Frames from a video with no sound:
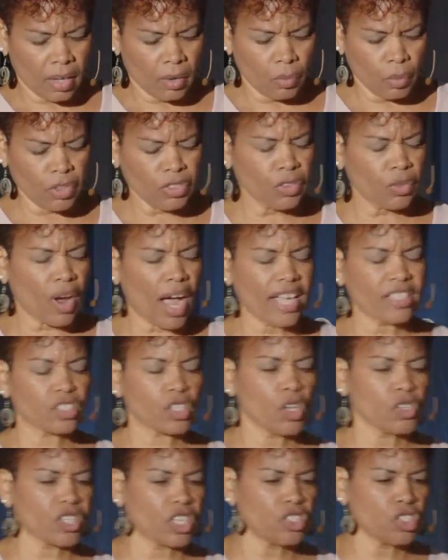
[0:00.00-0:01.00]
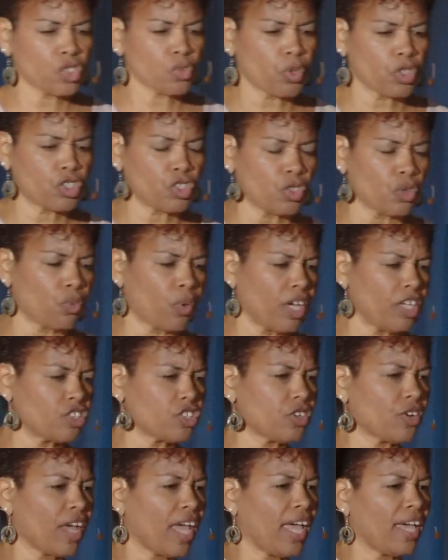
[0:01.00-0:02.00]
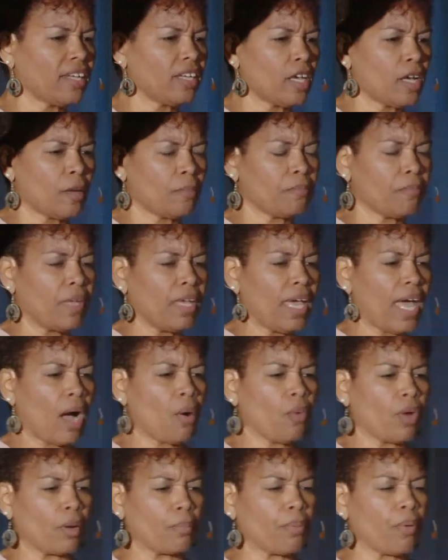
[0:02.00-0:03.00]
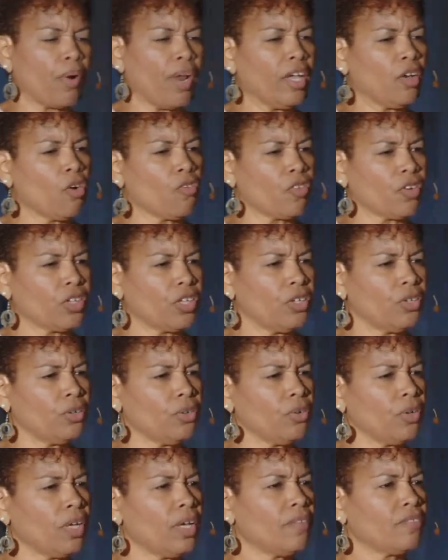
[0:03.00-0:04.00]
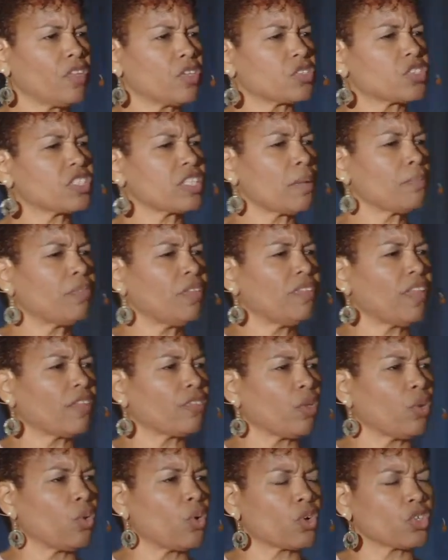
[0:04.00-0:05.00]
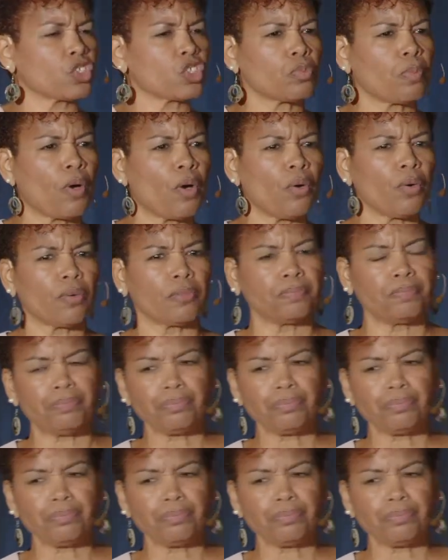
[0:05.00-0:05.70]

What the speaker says: with your eyes closed, I just want you to raise your hand up. I want to pray over you. There's something that the Lord spoke.